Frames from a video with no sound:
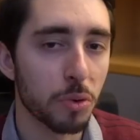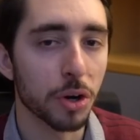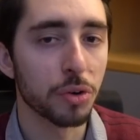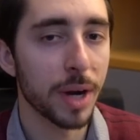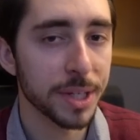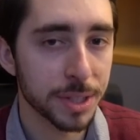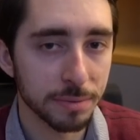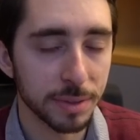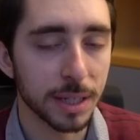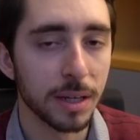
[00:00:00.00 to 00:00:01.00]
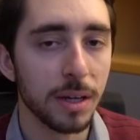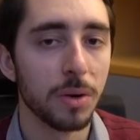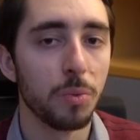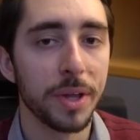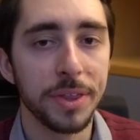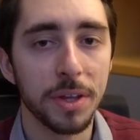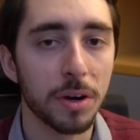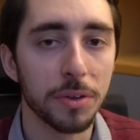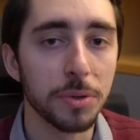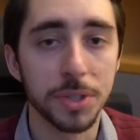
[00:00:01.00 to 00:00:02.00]
aggressively when there
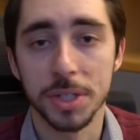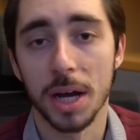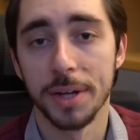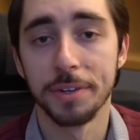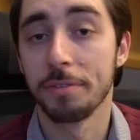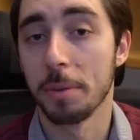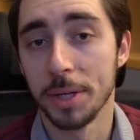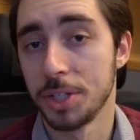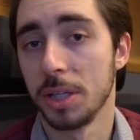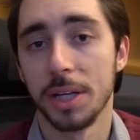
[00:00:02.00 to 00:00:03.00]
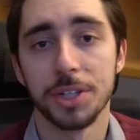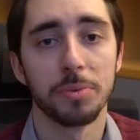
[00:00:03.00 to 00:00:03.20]
are those signs of capitulation,